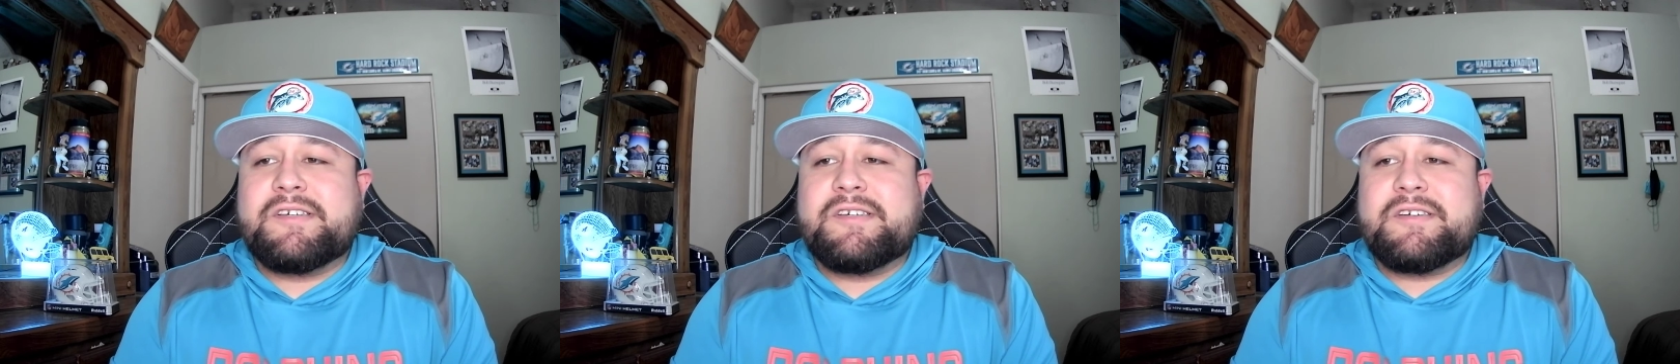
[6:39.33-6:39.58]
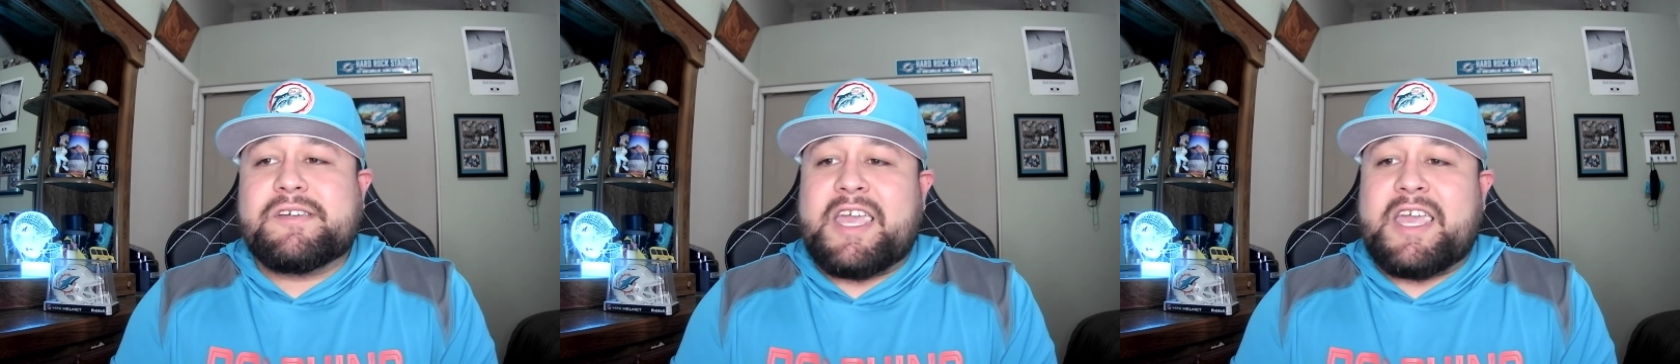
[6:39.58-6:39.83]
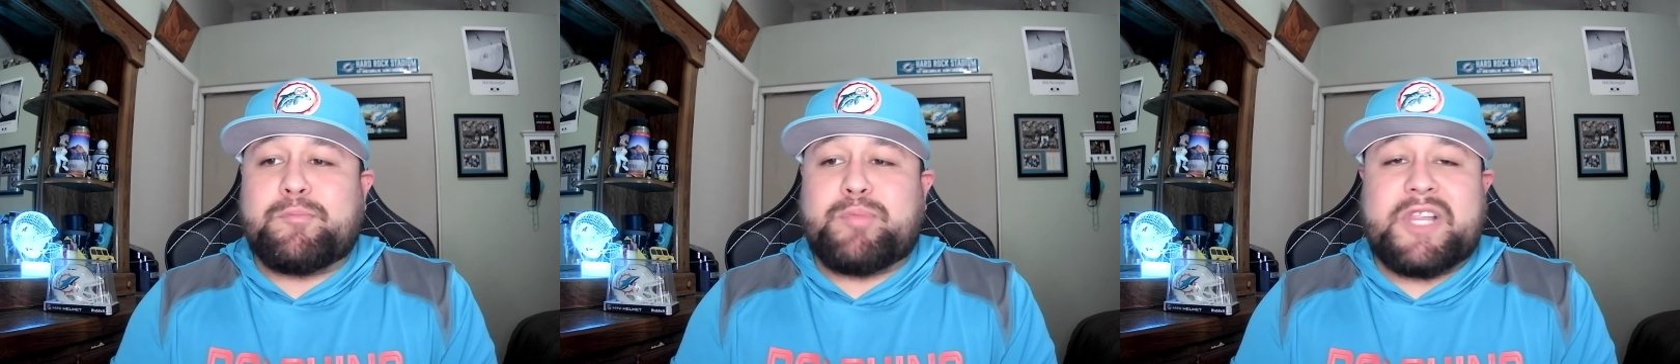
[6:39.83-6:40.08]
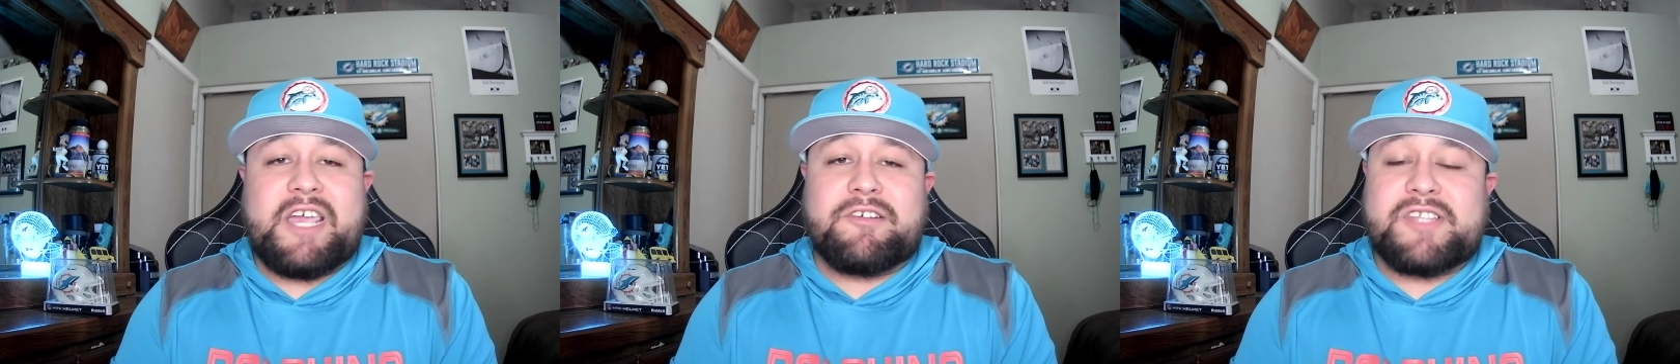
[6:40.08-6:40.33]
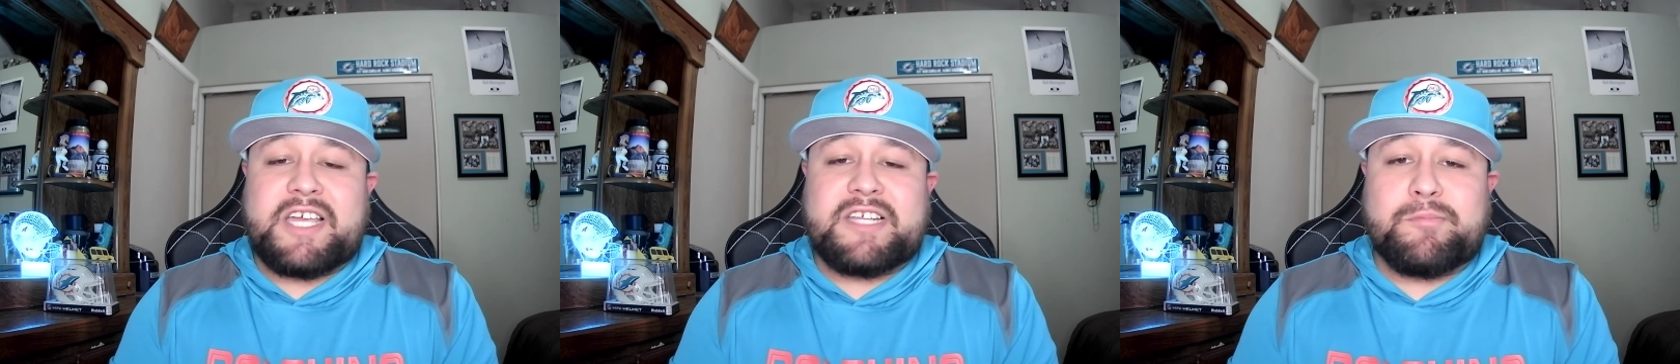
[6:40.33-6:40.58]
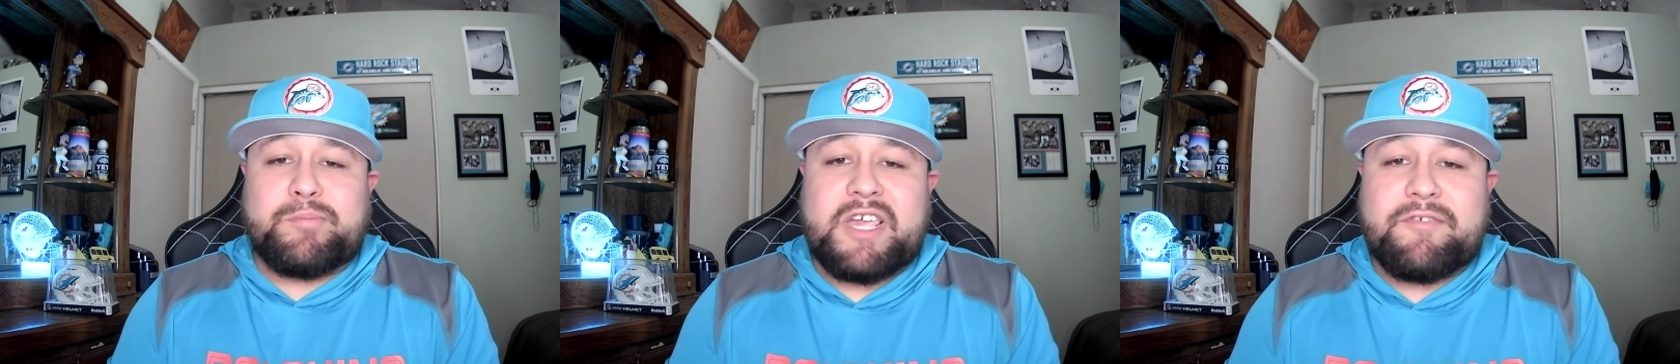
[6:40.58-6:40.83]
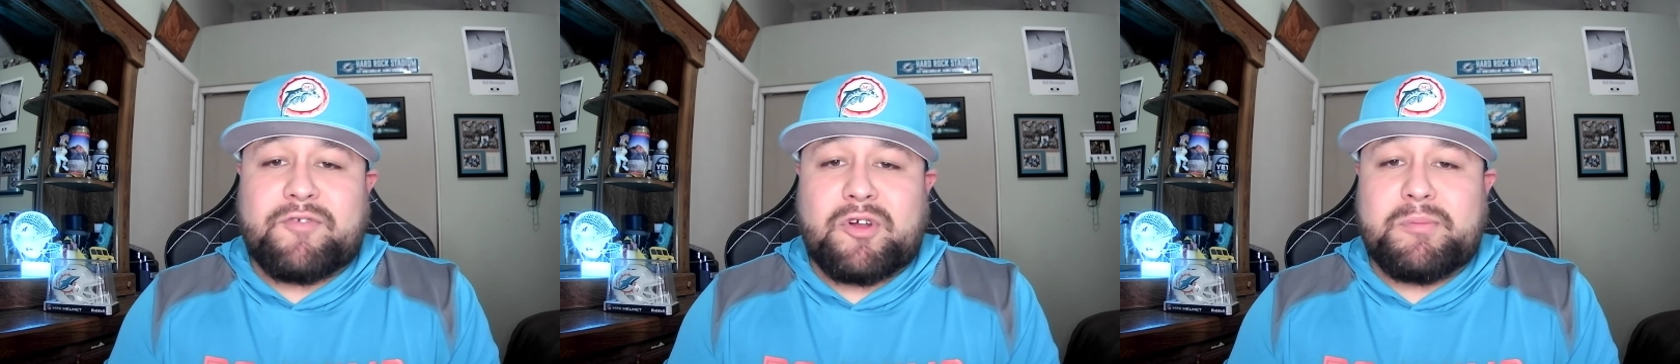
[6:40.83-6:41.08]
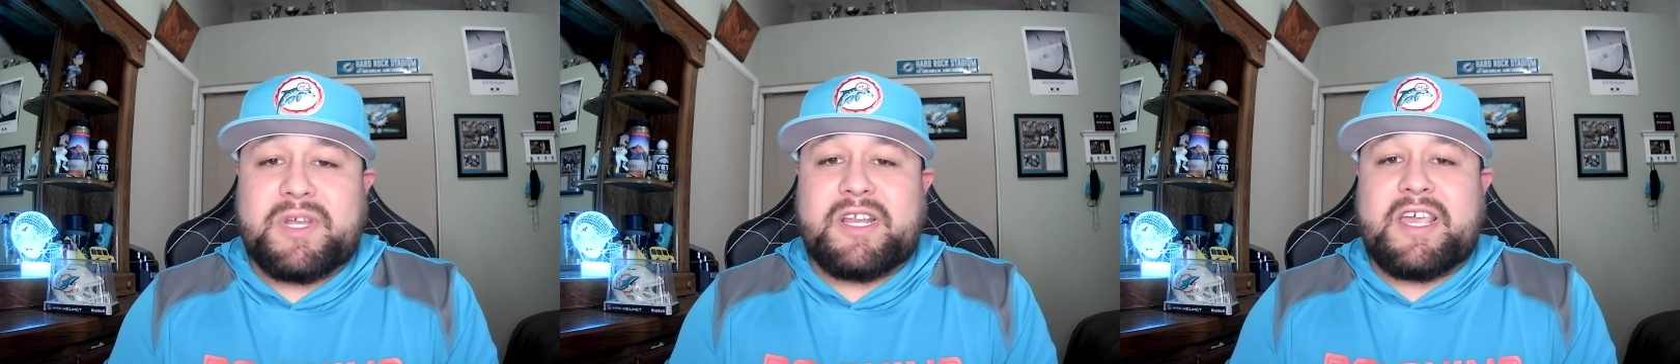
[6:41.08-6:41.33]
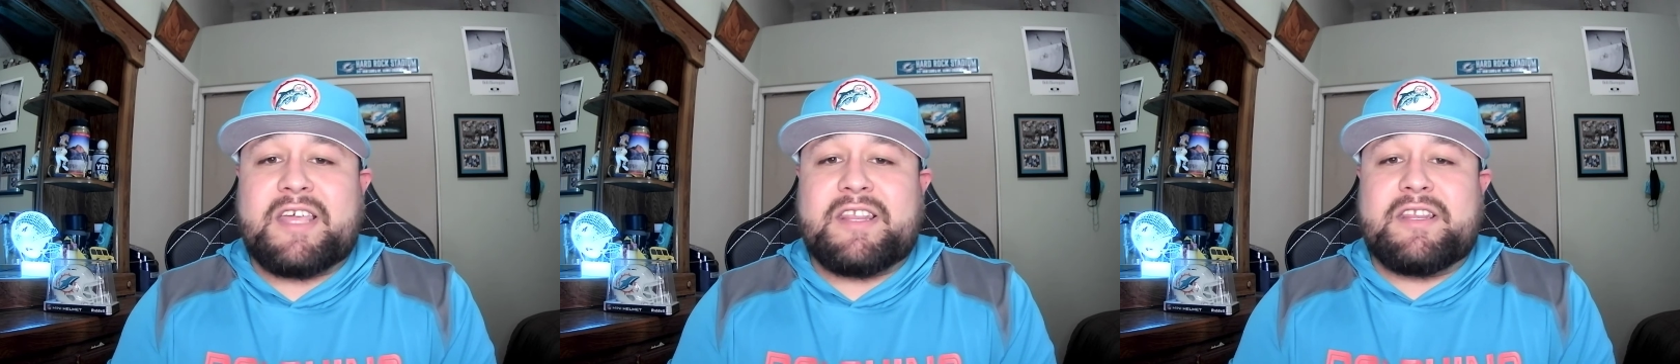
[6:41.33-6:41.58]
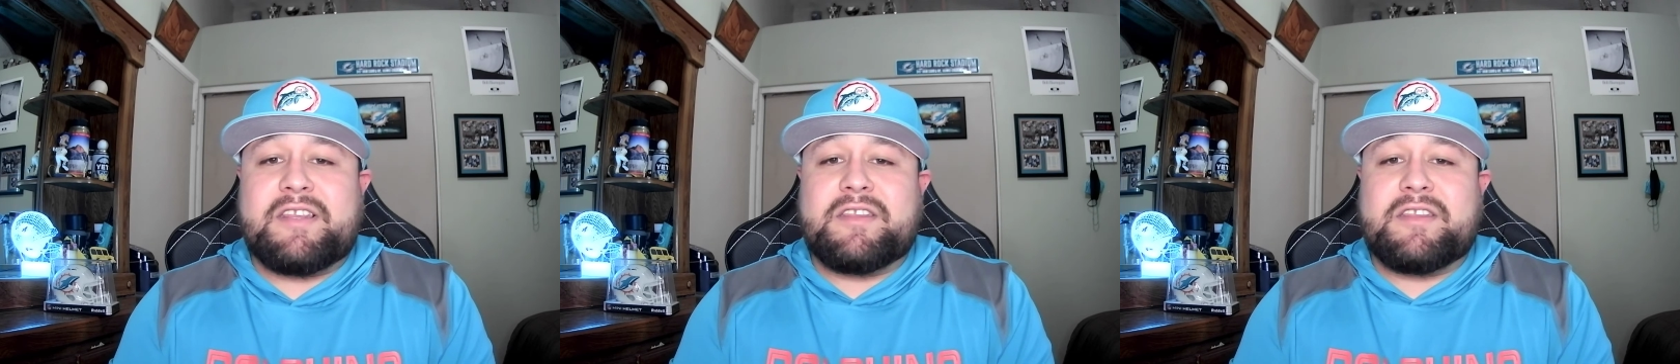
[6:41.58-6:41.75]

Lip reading: And players like to play for him. And